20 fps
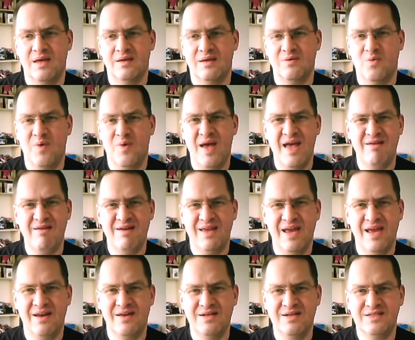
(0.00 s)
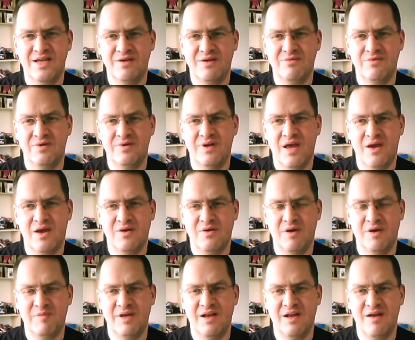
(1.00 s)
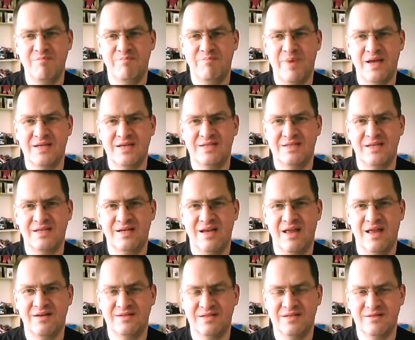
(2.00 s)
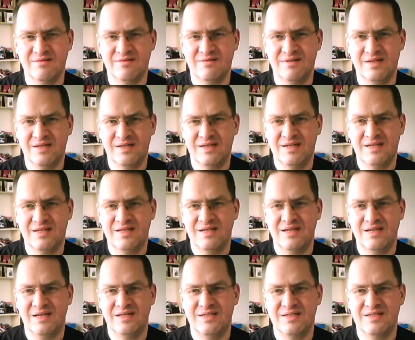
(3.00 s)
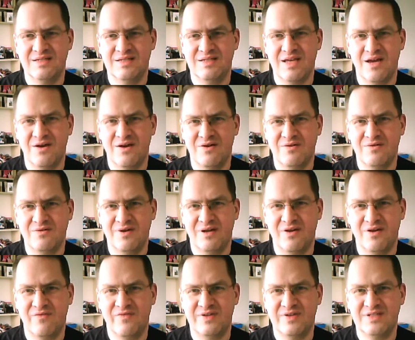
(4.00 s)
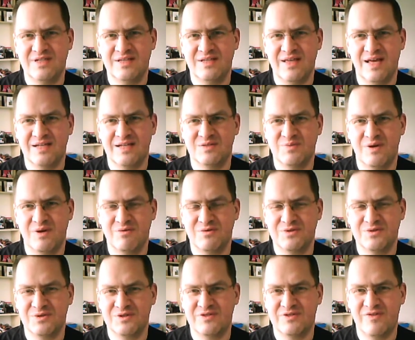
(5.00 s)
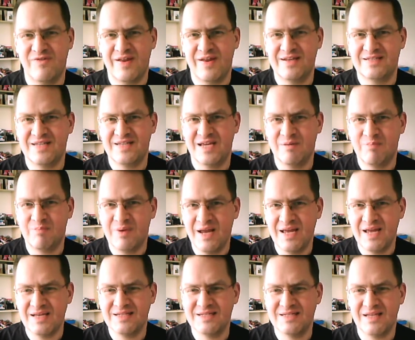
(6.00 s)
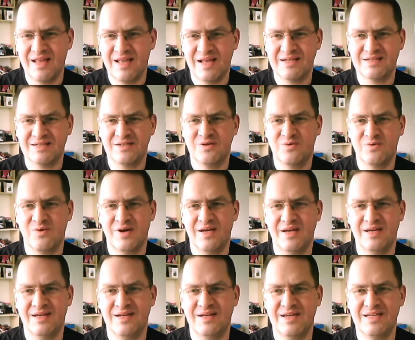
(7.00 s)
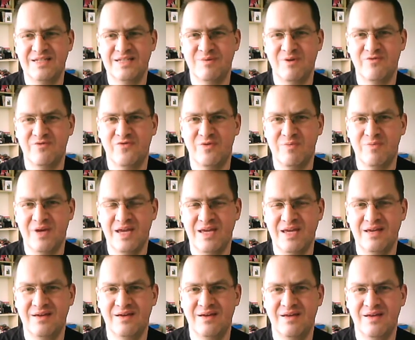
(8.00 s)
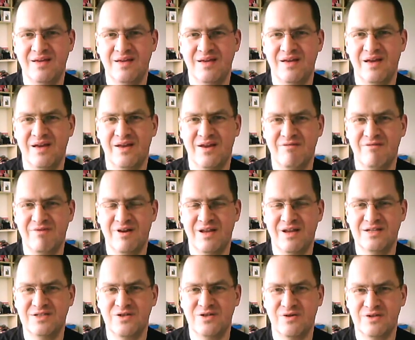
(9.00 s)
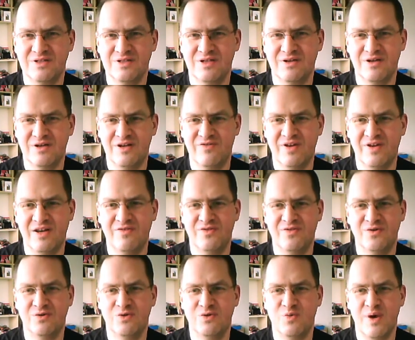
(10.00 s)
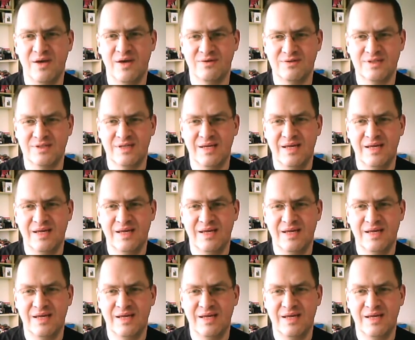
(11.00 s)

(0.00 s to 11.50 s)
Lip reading: Where again, I don't know. I mean, I'm based in London. And obviously that's where all sorts of events take place, so that's quite an easy one for me, and I realise not so good if you live in North Wales.